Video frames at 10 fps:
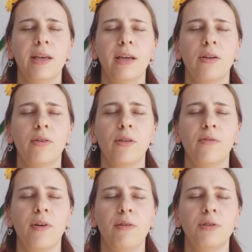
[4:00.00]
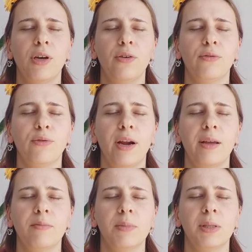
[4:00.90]
in other photo
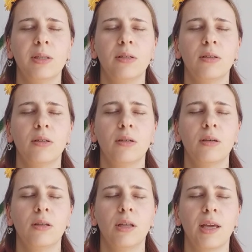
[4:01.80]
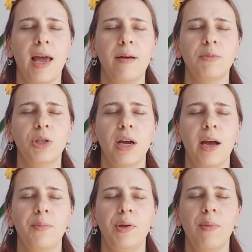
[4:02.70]
frames that capture
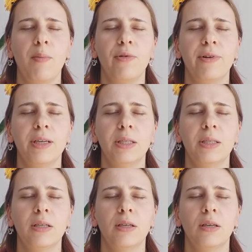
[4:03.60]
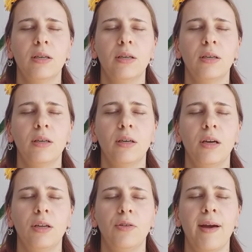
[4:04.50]
happy memories,
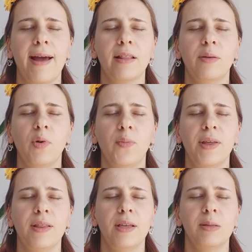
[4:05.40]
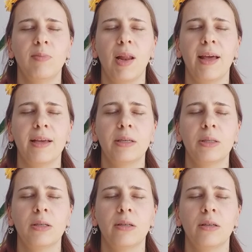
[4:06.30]
and you hang them up in this place.